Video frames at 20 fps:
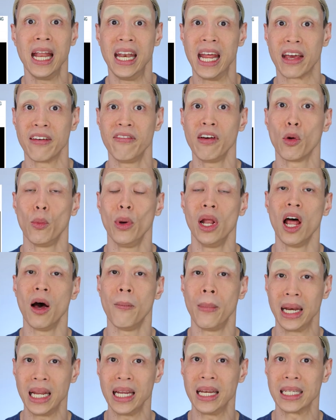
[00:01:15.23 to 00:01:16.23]
They're giving away a lot
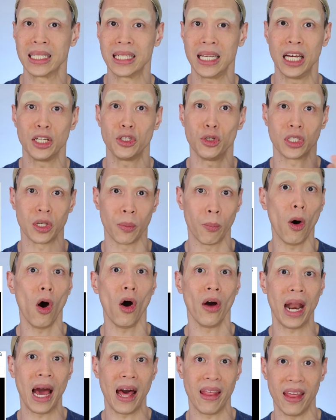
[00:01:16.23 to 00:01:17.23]
of money this year to
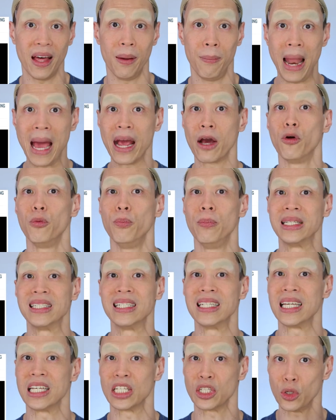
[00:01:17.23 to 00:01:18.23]
support other black-owned
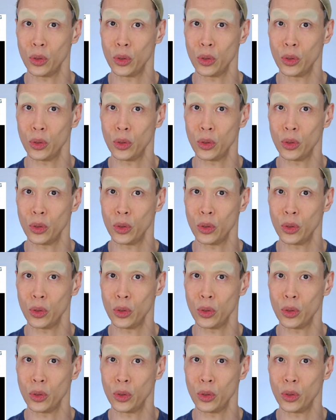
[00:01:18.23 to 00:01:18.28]
businesses,